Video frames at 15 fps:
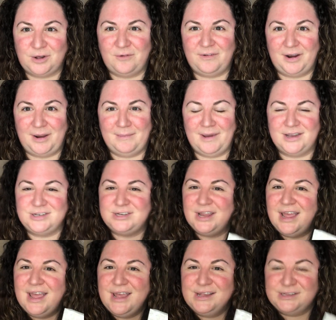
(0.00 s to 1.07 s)
very much.
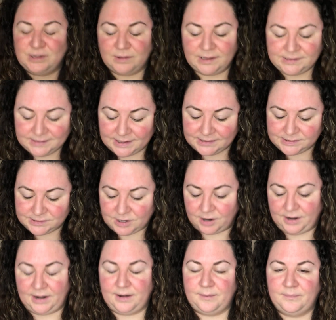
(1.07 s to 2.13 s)
So let's get
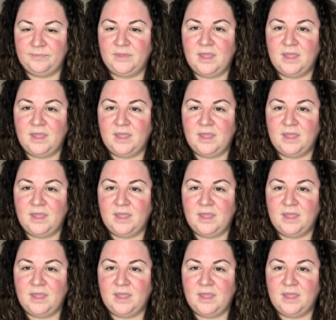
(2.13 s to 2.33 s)
started.